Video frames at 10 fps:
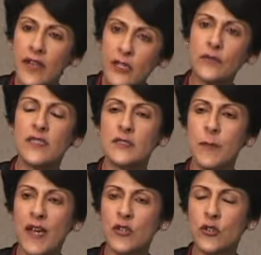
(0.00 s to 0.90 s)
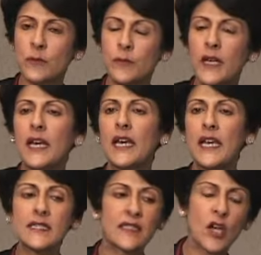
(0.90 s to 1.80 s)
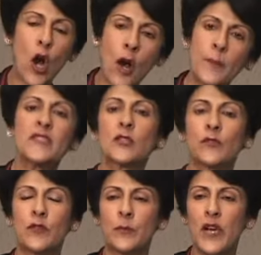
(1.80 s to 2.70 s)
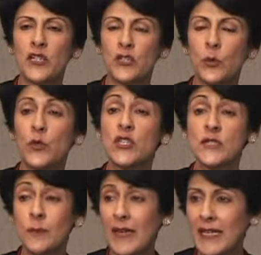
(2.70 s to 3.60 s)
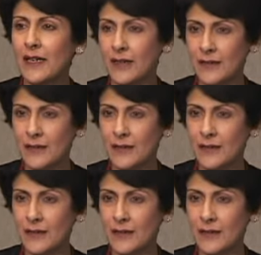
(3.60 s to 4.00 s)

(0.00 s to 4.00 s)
end of the spectrum is the opposite of depression, which is mania,